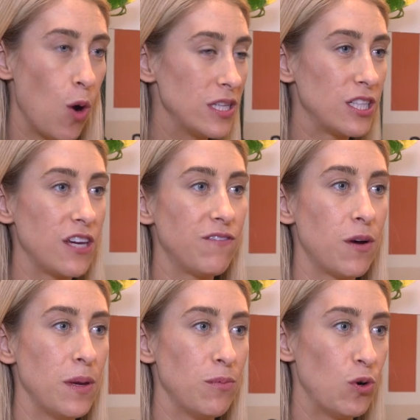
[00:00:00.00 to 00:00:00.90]
always looking
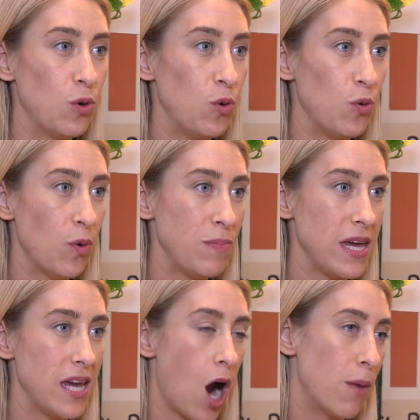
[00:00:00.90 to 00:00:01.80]
for people who will
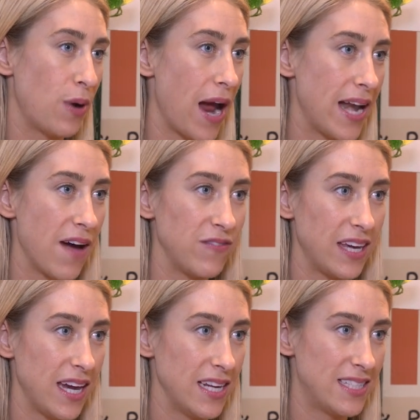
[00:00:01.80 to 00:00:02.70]
be our brand
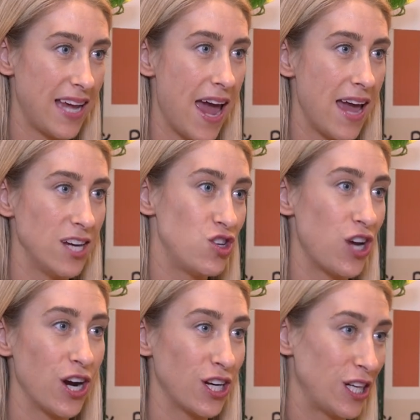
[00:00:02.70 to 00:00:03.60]
advocates and share